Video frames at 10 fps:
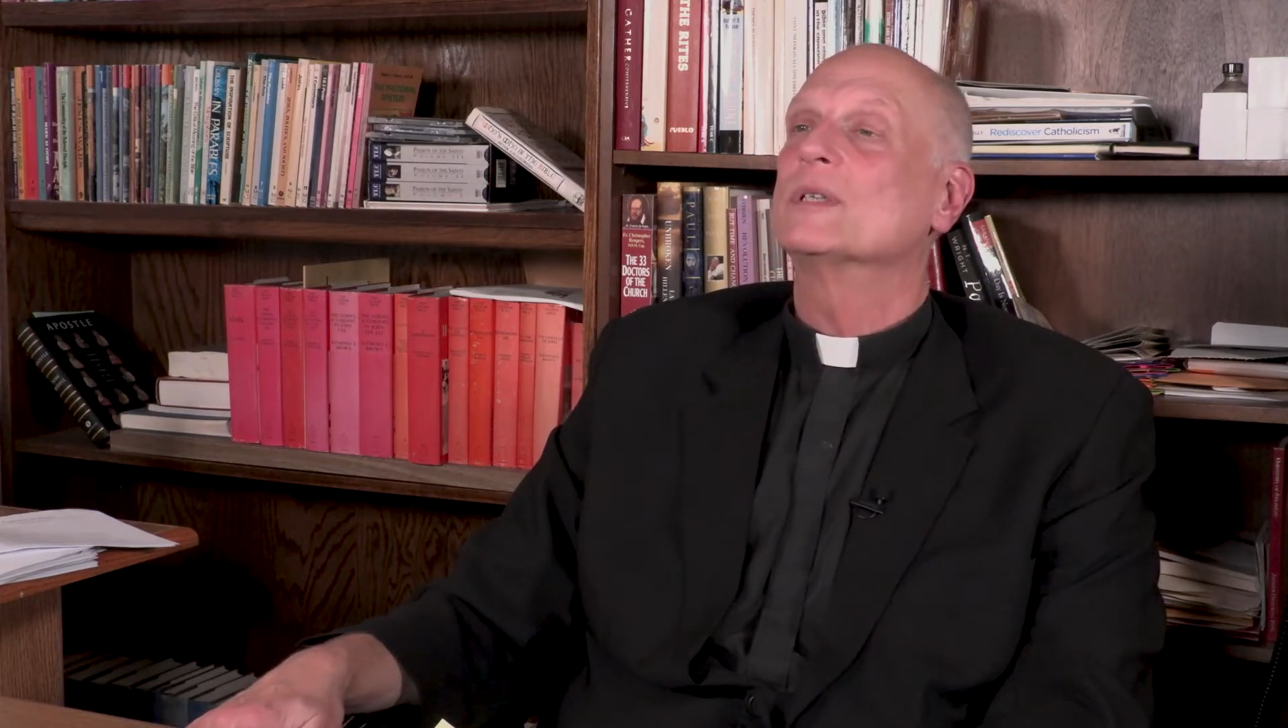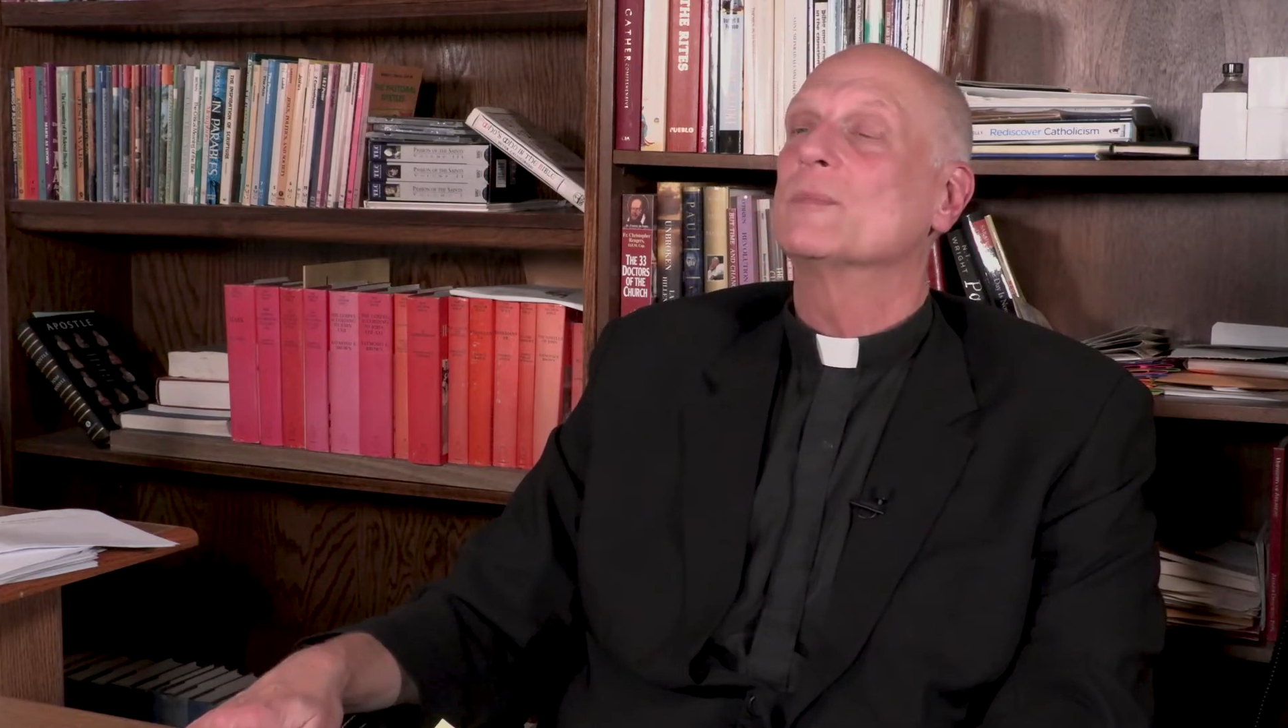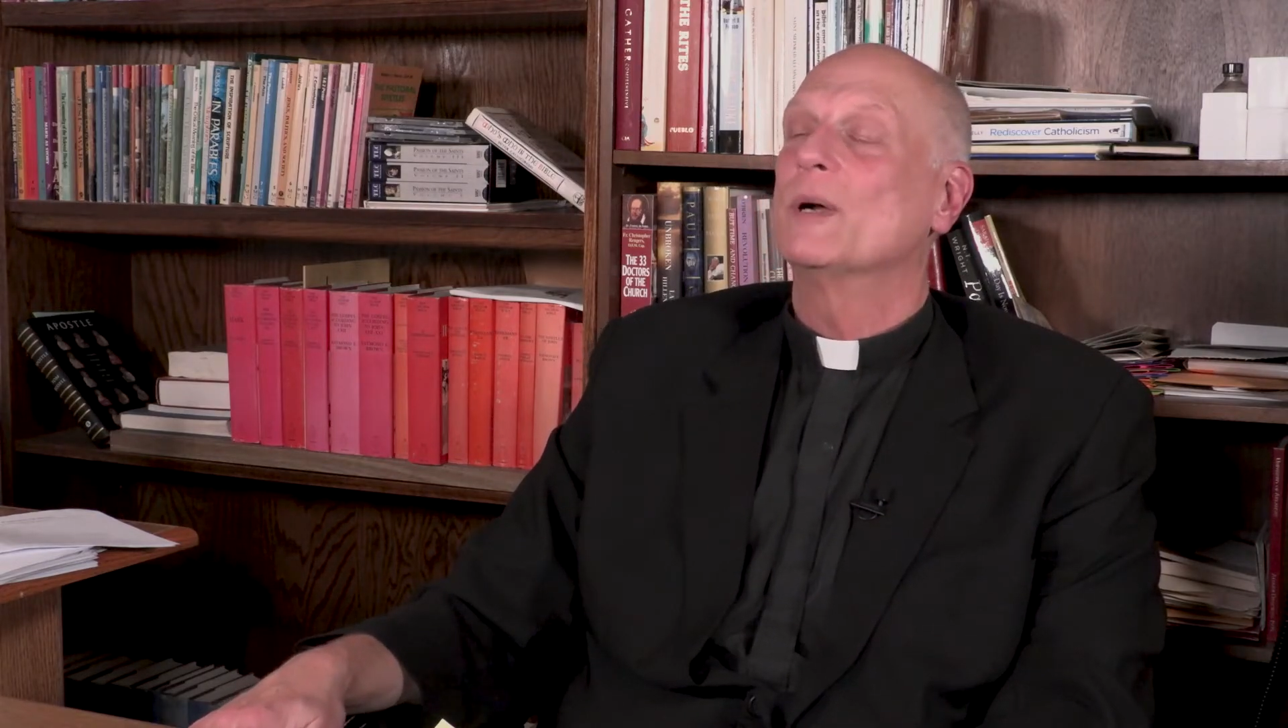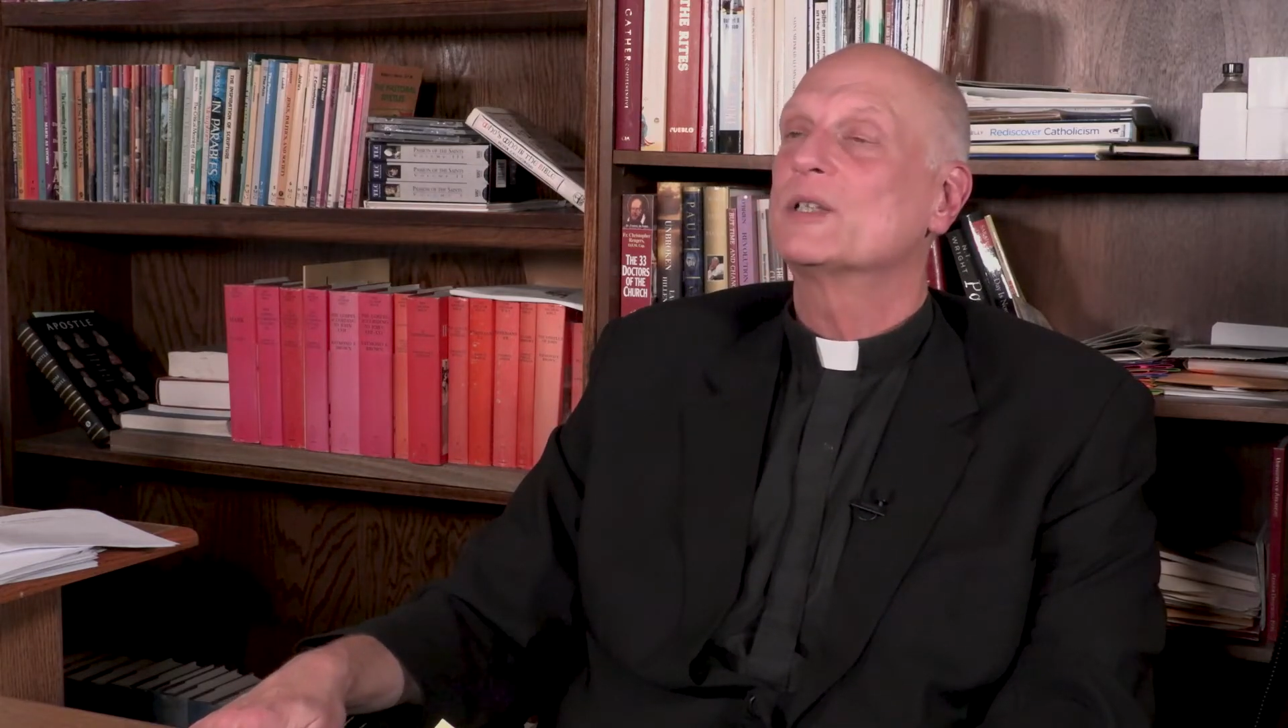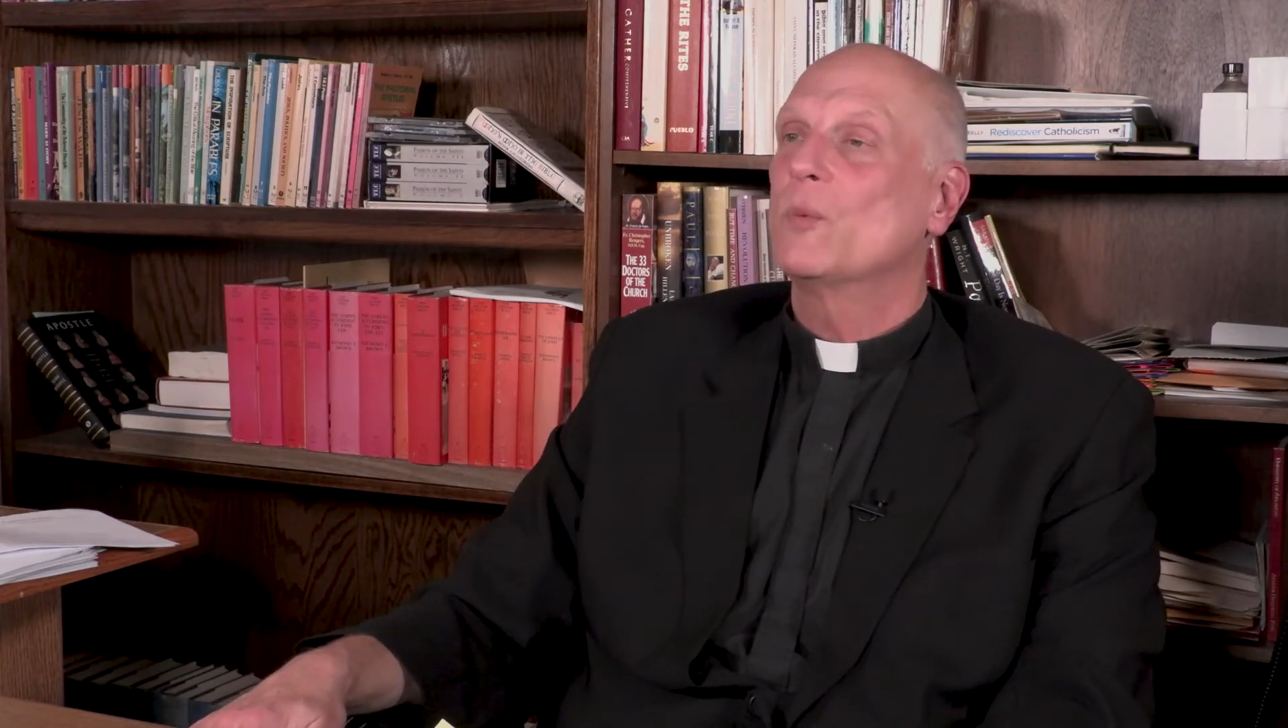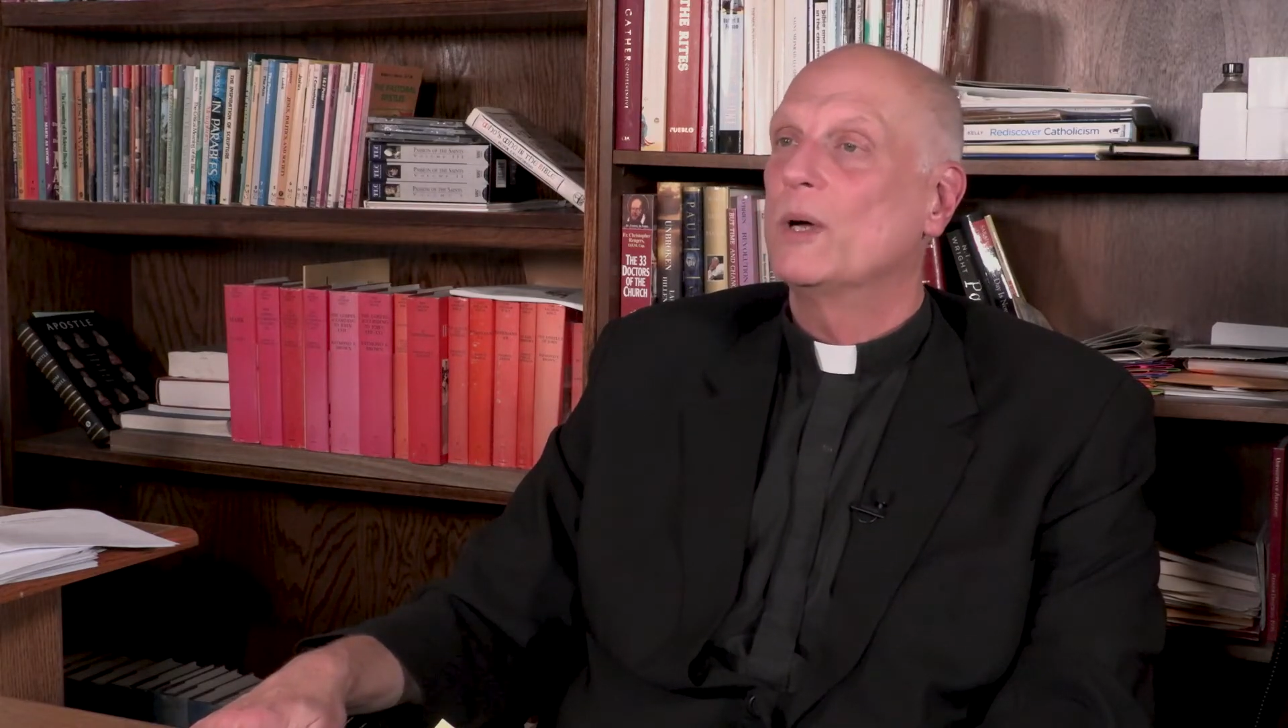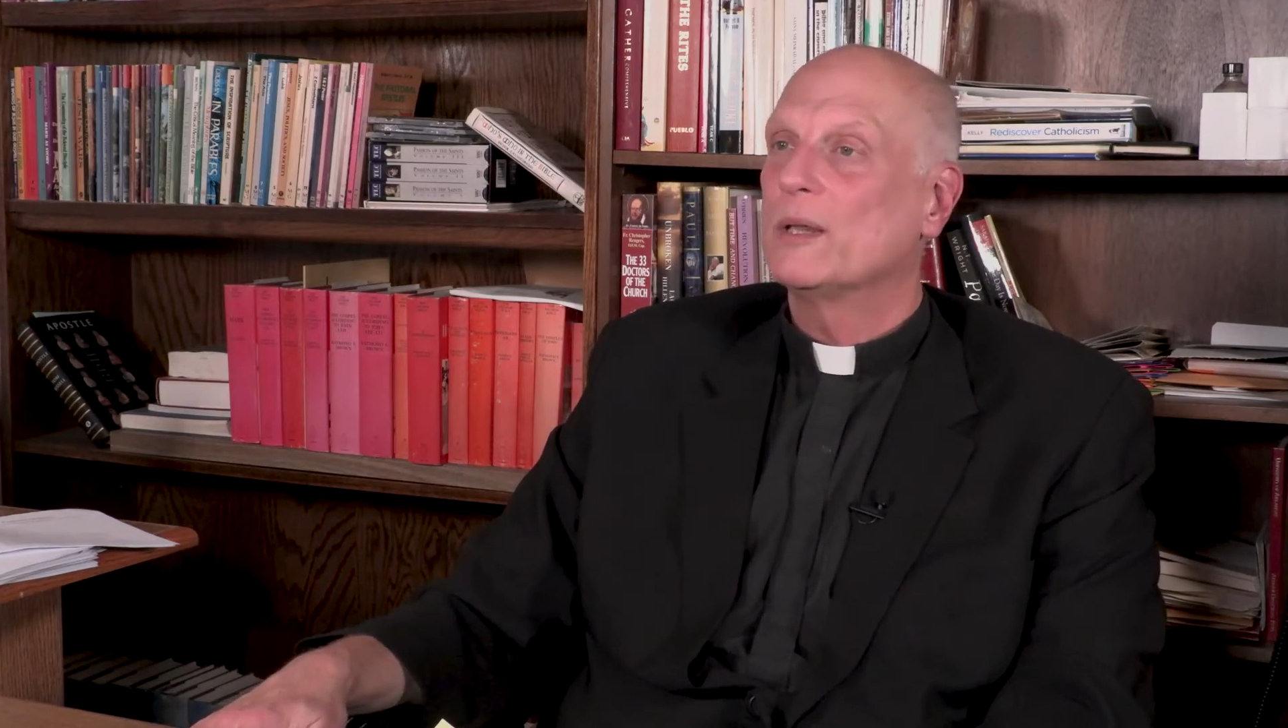was much